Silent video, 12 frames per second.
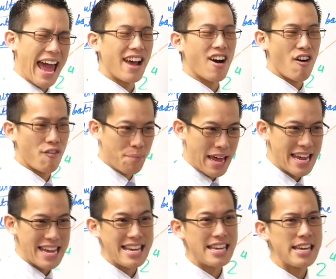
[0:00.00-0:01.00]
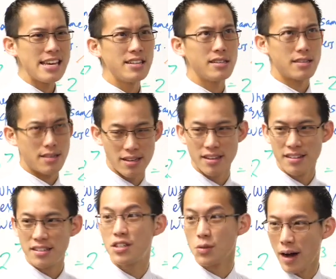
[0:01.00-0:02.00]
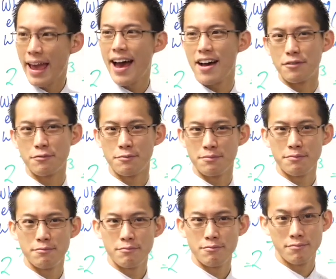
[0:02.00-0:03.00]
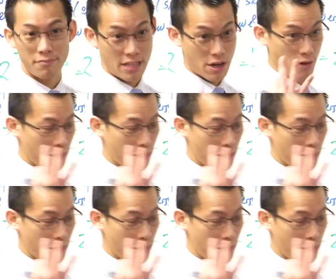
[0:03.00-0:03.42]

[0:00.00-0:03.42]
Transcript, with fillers: a of p's do I have? There